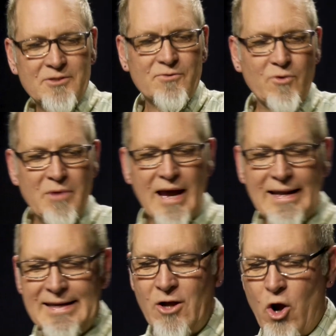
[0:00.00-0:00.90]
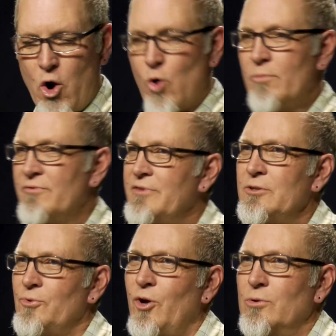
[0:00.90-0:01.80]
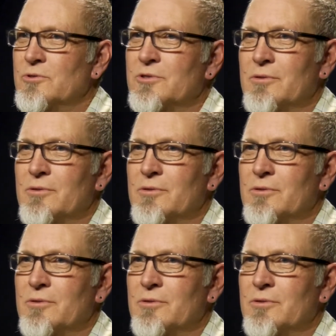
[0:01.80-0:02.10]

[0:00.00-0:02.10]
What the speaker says: is from Heading Home Field Notes.